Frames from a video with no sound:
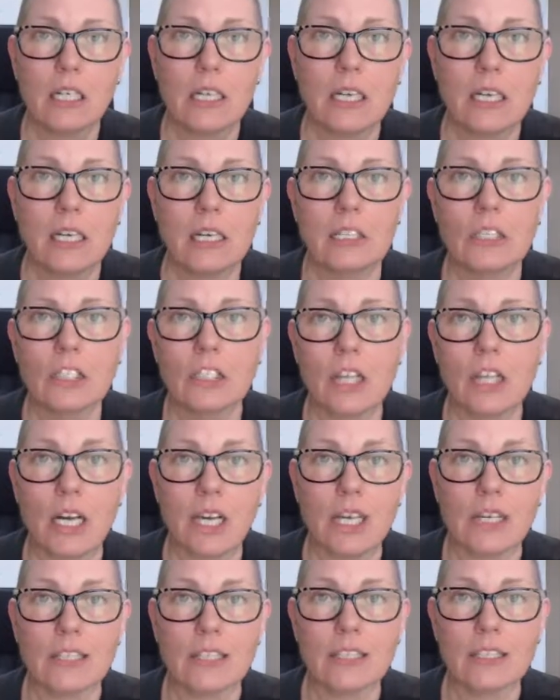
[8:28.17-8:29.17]
his
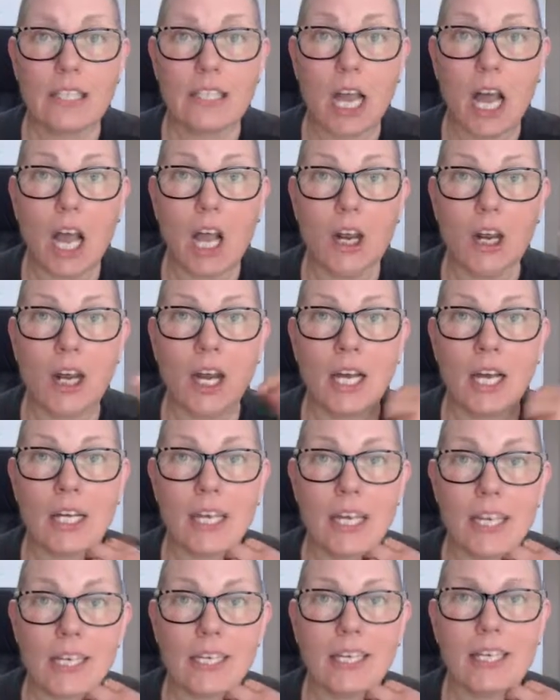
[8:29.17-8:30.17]
child not
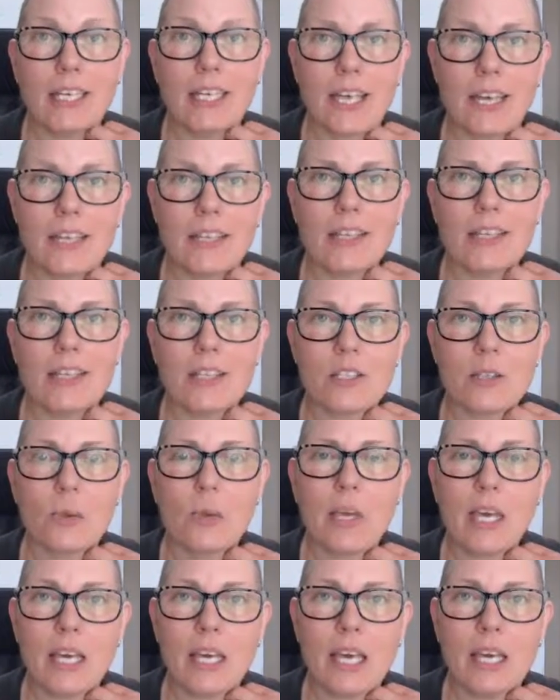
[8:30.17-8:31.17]
eating again this
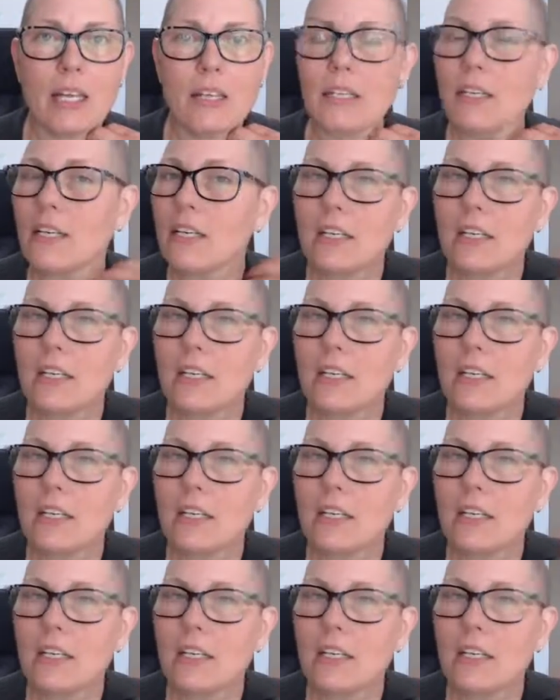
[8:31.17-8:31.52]
weekend?